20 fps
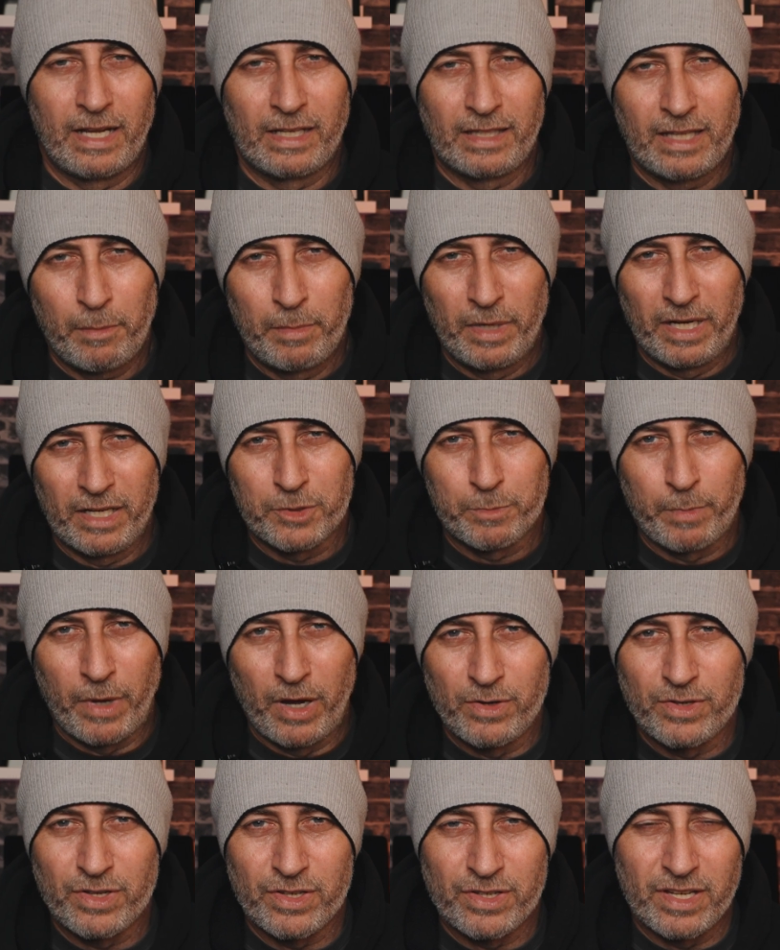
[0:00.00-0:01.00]
Double
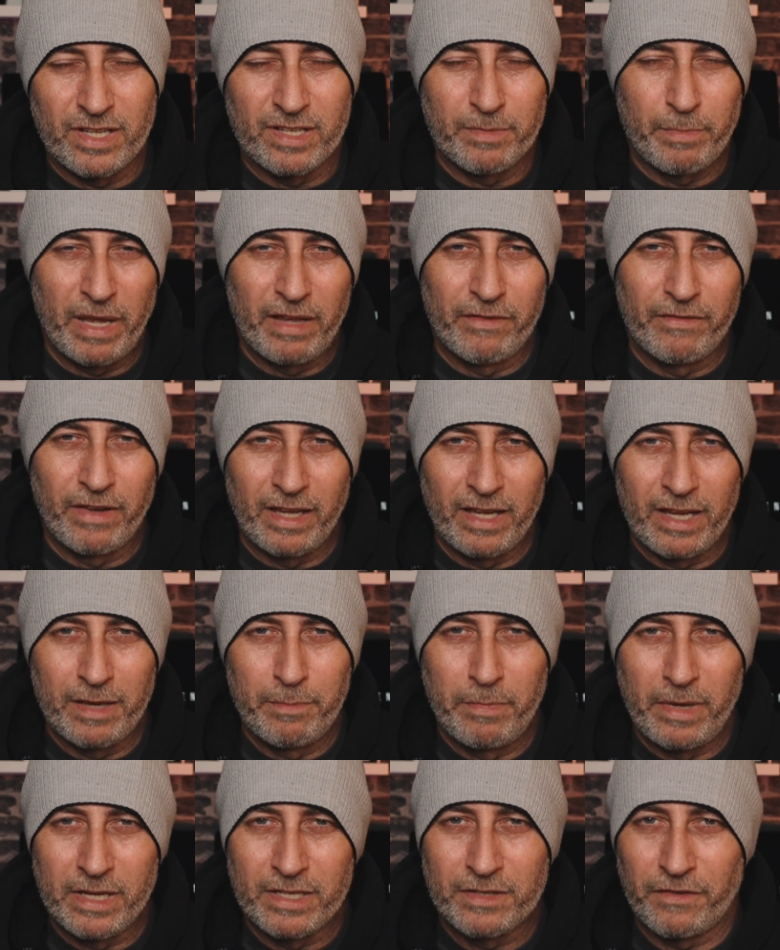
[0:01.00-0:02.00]
exposures is a bit of a hit
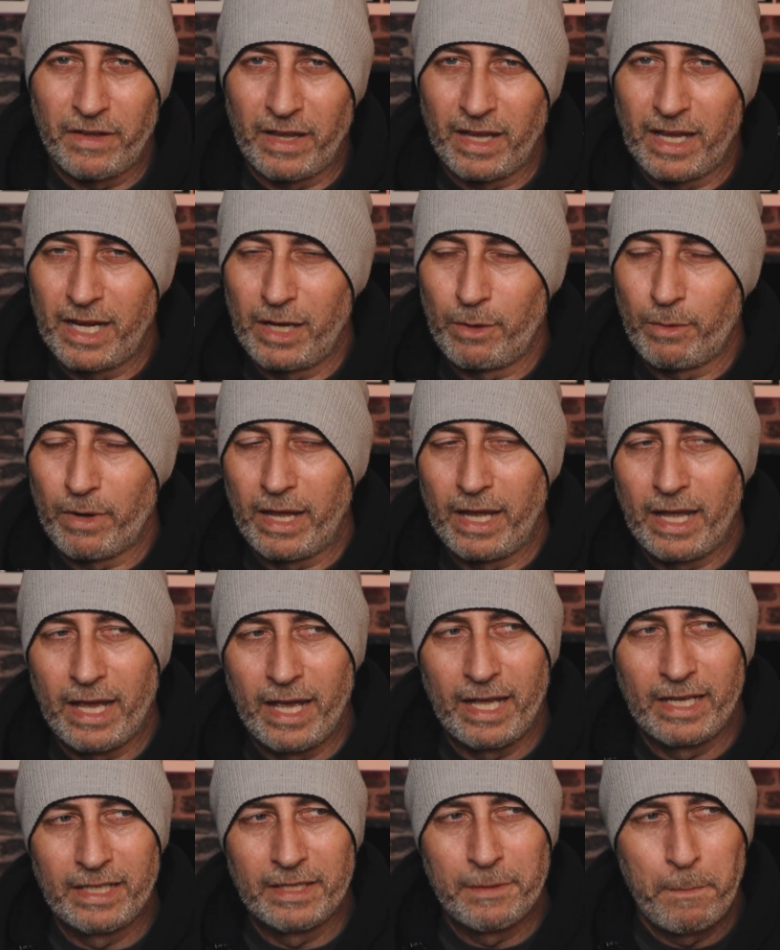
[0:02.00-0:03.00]
and miss thing anyway,
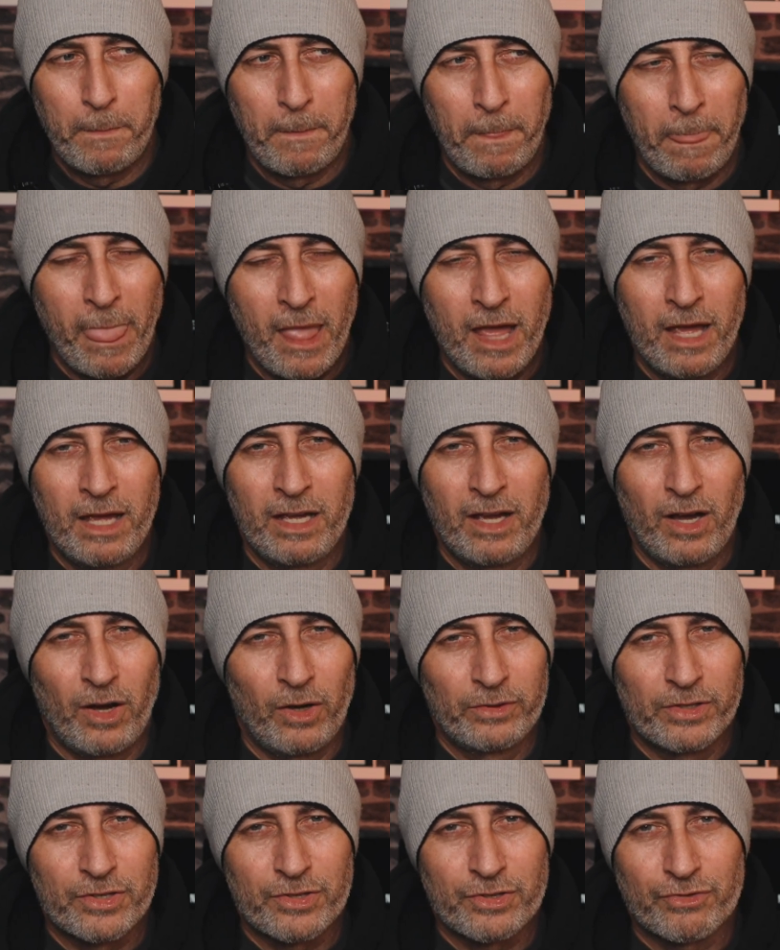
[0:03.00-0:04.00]
and
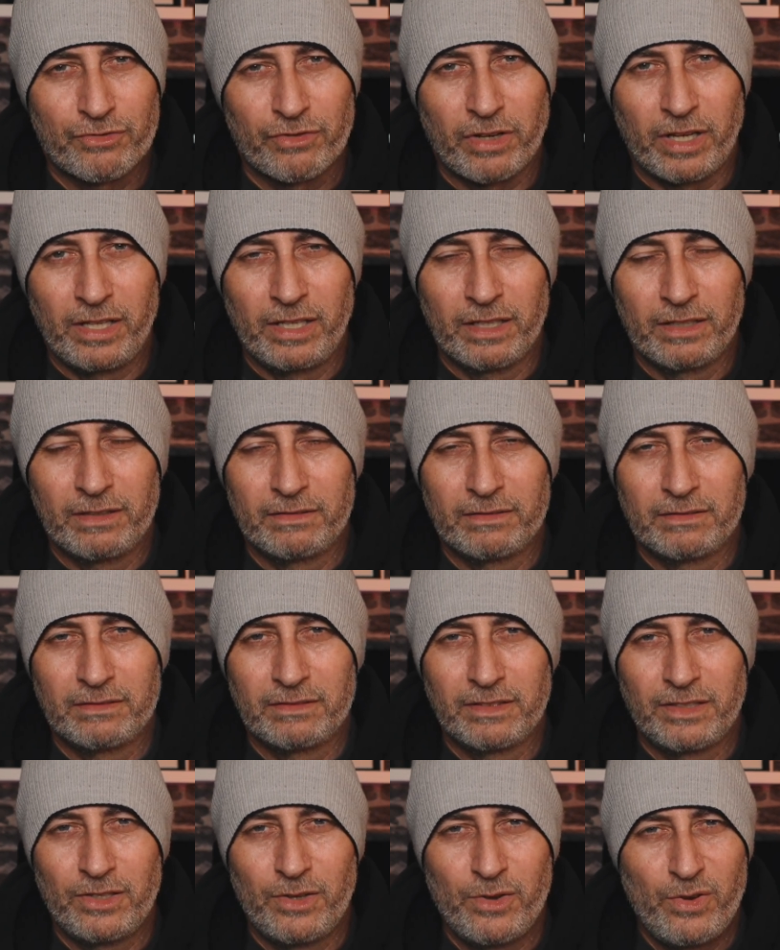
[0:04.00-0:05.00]
on the street
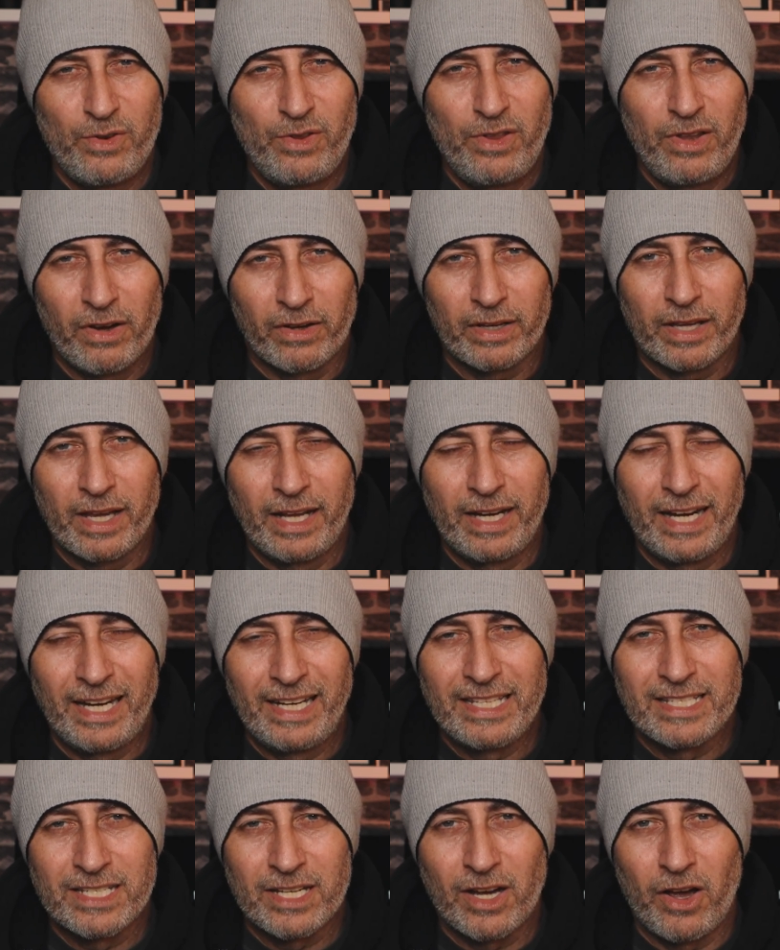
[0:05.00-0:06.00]
you're not getting
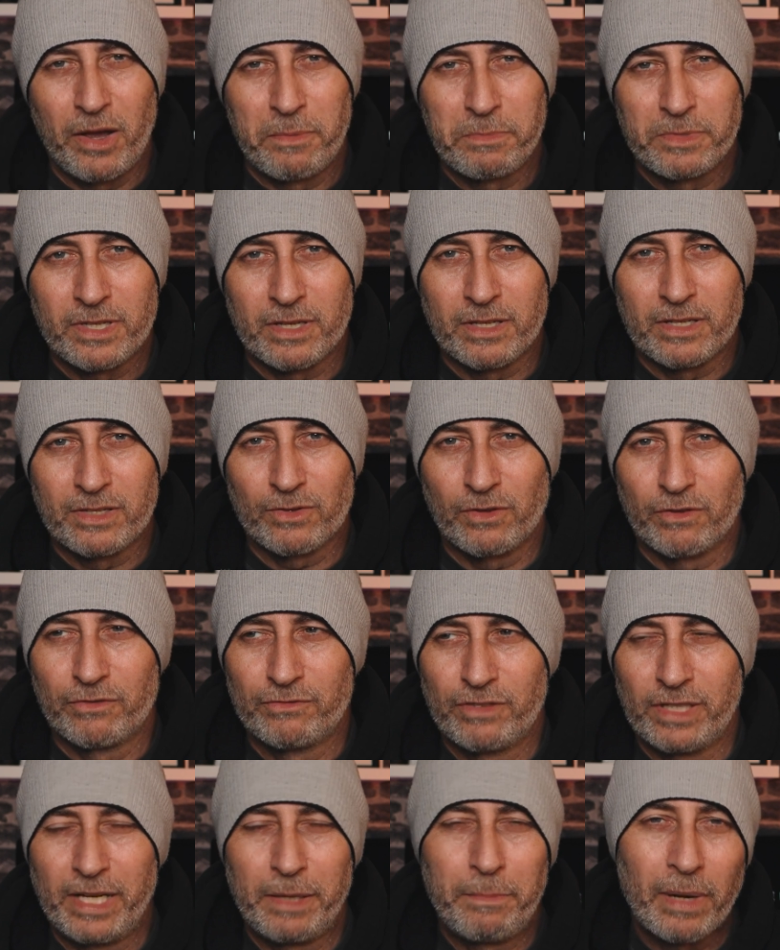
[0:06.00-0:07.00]
any time to sort of
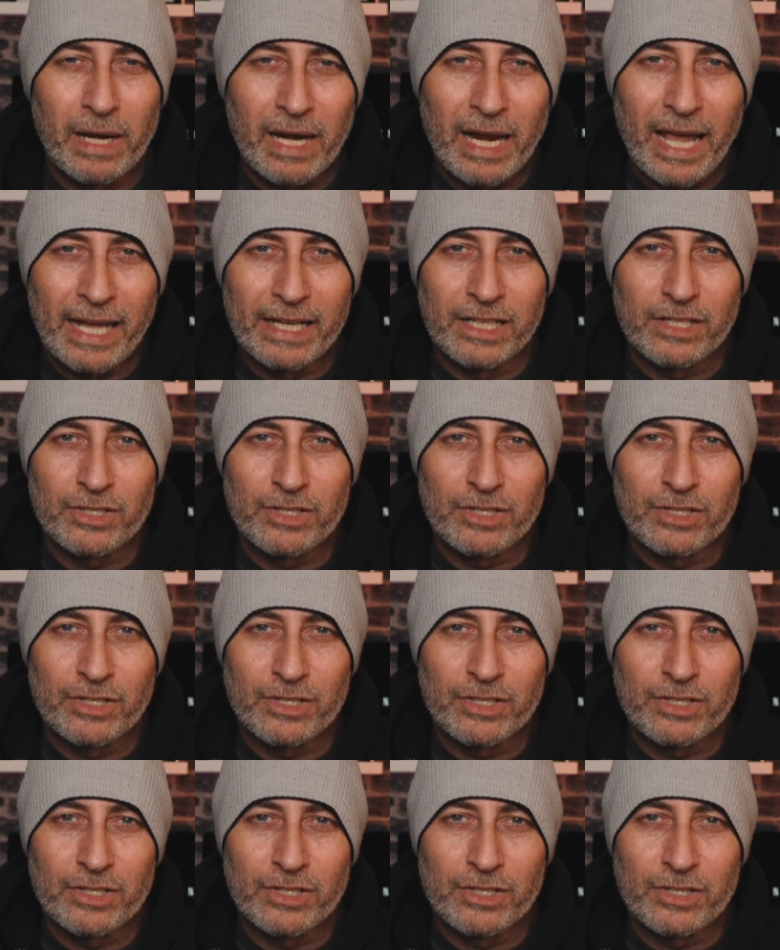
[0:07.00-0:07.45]
really plan a